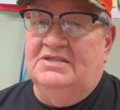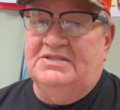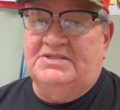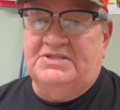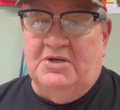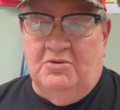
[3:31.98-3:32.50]

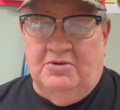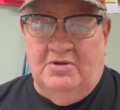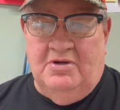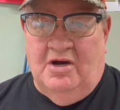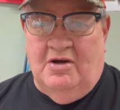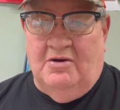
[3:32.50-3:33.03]
solar,
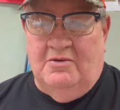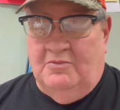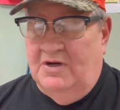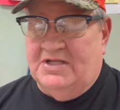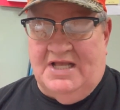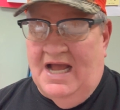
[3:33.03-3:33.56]
or
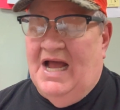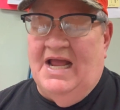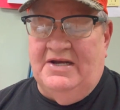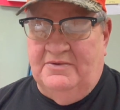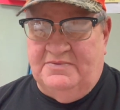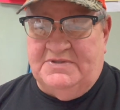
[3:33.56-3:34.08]
what
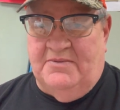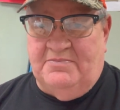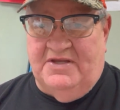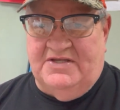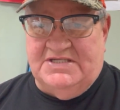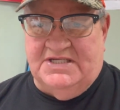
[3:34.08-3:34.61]
kind of
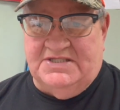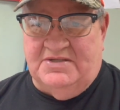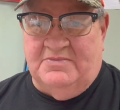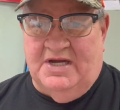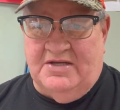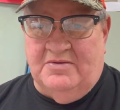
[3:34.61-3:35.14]
septic
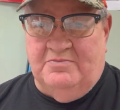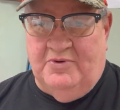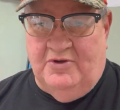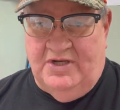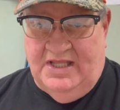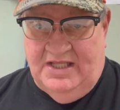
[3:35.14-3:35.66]
system I can
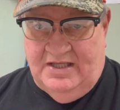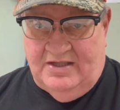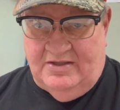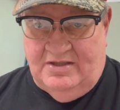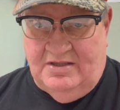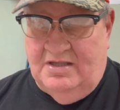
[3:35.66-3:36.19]
put
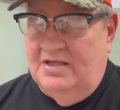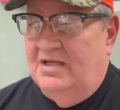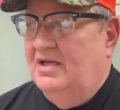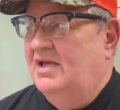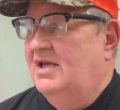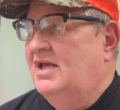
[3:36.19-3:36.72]
in.
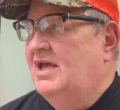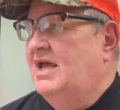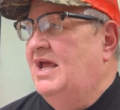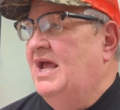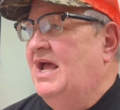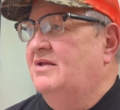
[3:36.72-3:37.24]

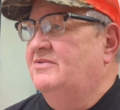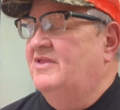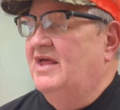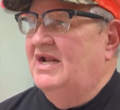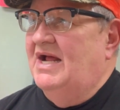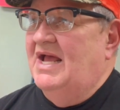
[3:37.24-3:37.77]
And
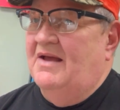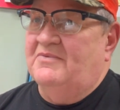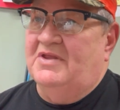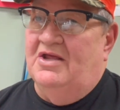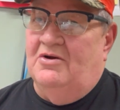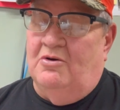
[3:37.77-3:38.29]
then I have
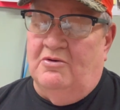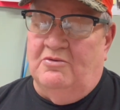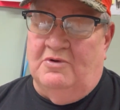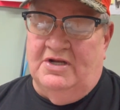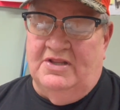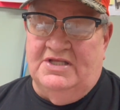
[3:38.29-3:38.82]
to get a hold of
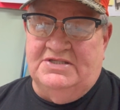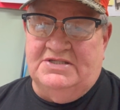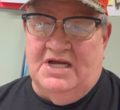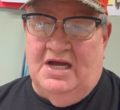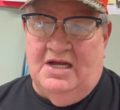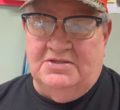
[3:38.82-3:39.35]
one of these
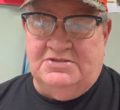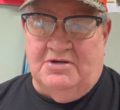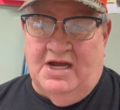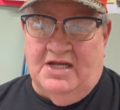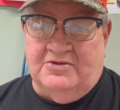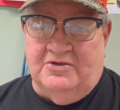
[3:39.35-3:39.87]

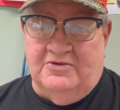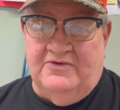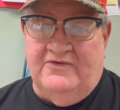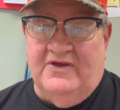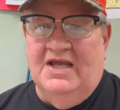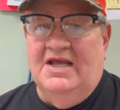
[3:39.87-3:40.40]

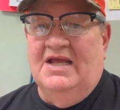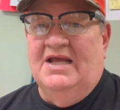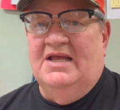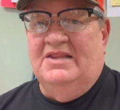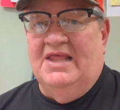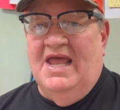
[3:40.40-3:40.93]
contractors.
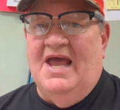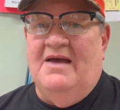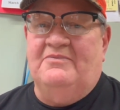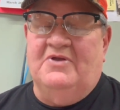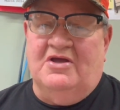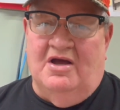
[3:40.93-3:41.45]
They
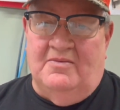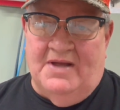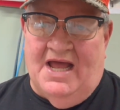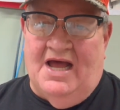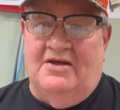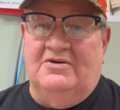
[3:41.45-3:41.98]
have to come
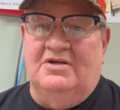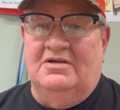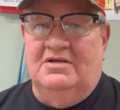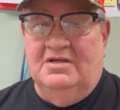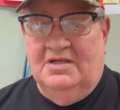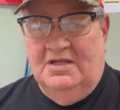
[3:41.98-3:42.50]
out
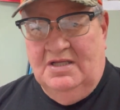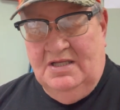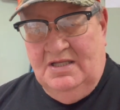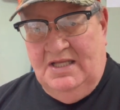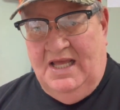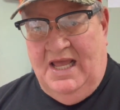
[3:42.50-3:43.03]

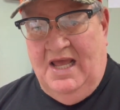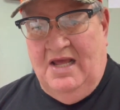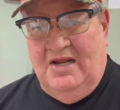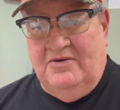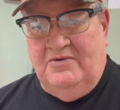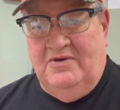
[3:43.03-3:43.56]

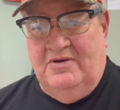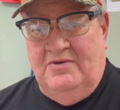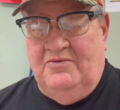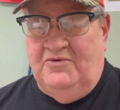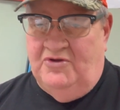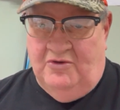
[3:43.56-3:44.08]
and
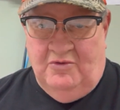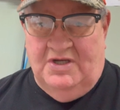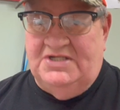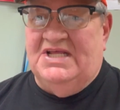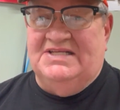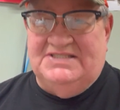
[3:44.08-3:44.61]
do a
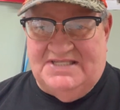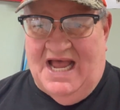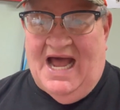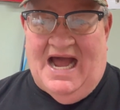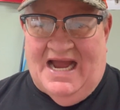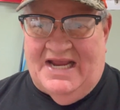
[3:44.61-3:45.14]

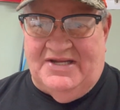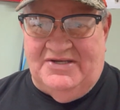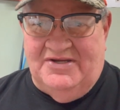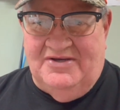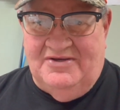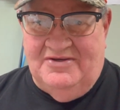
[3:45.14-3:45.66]
design